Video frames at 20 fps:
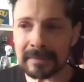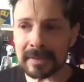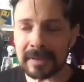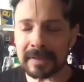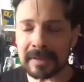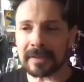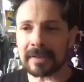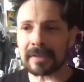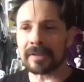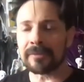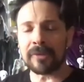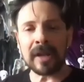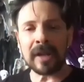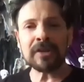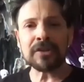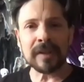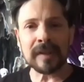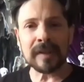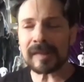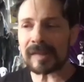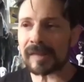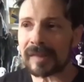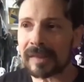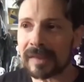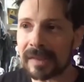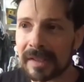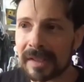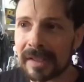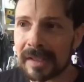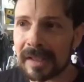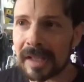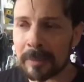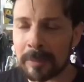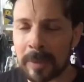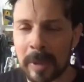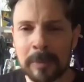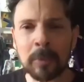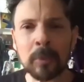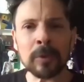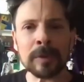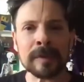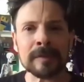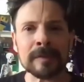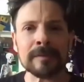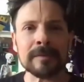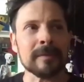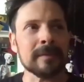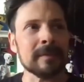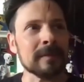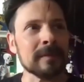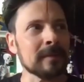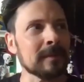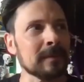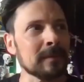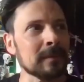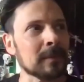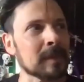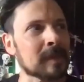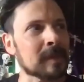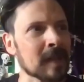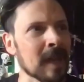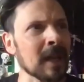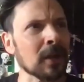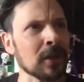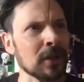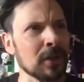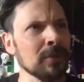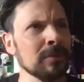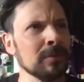conventions, and people would say, you're